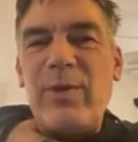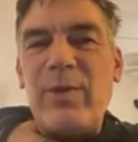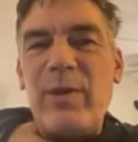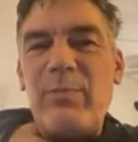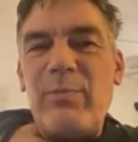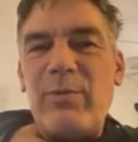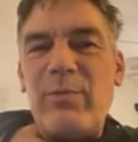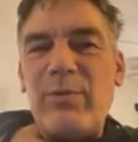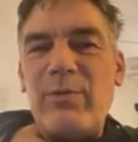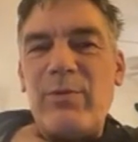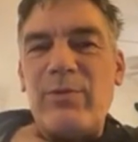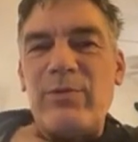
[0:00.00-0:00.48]

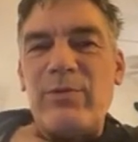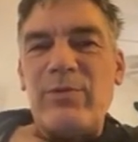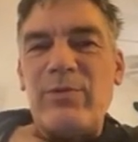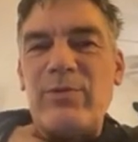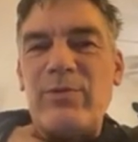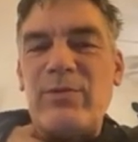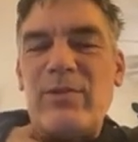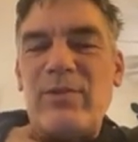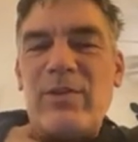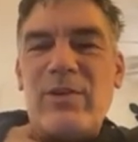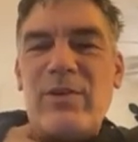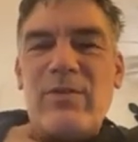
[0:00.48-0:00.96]

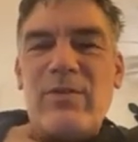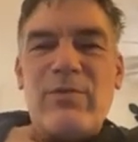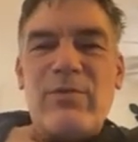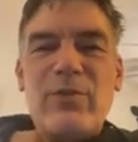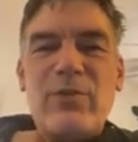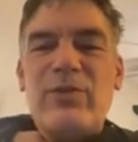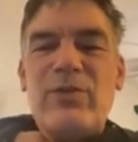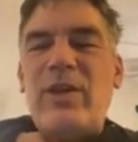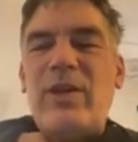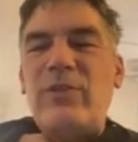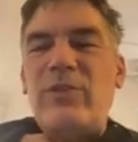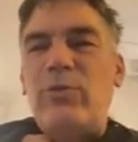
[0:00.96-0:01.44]
papers,
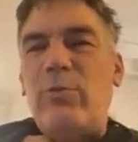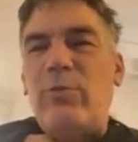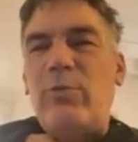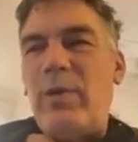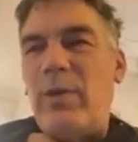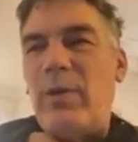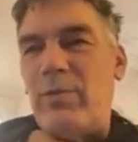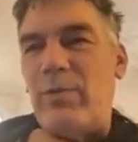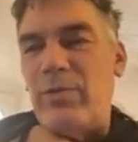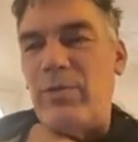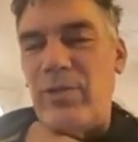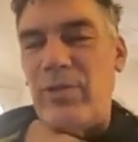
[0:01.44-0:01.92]
first auto
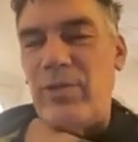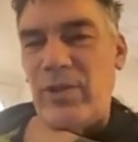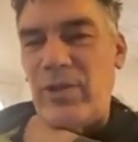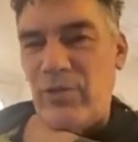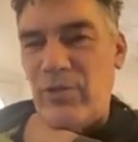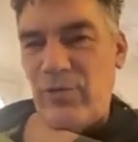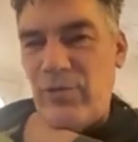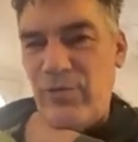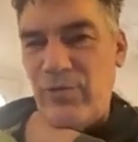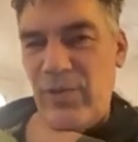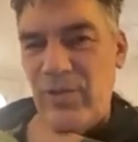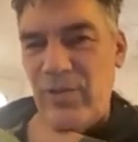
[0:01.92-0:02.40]
papers in
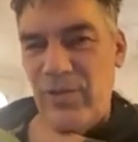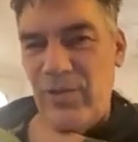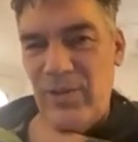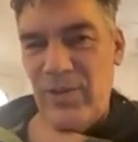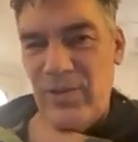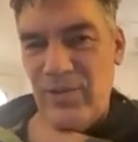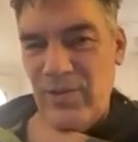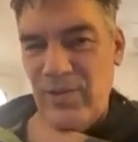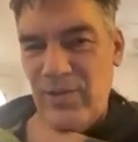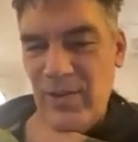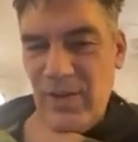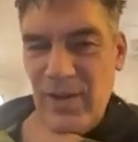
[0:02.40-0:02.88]

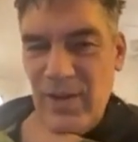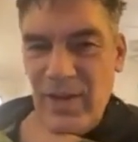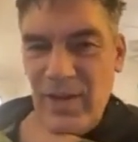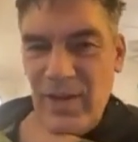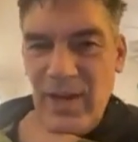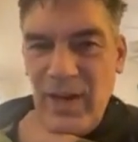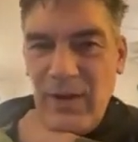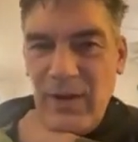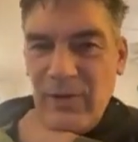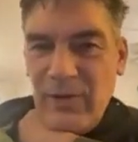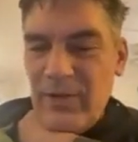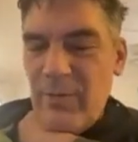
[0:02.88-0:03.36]
astrophysics.
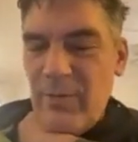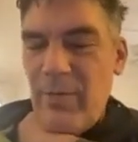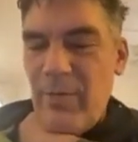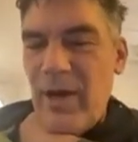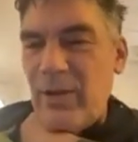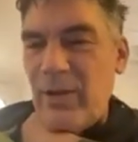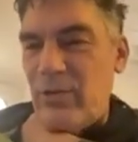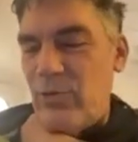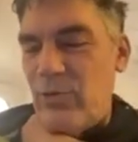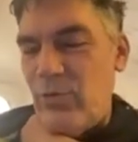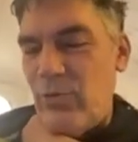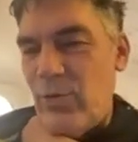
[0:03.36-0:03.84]
I was
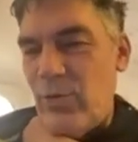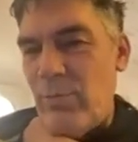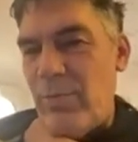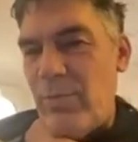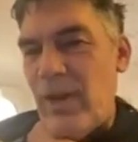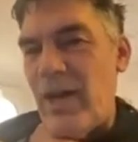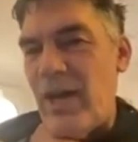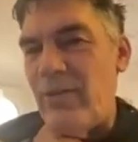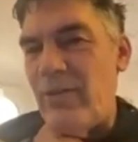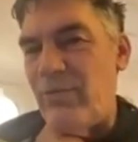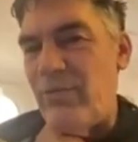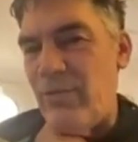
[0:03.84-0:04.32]
about to
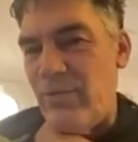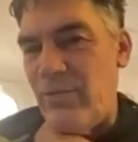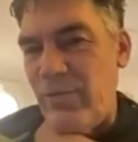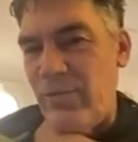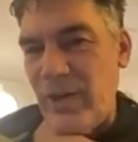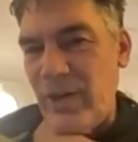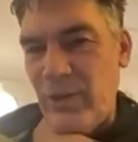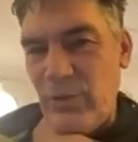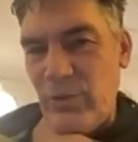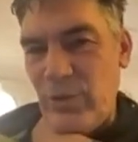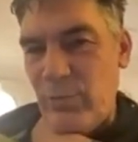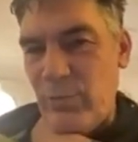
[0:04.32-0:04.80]
apply for
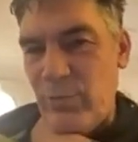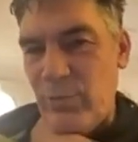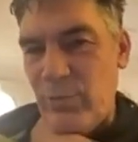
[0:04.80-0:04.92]
faculty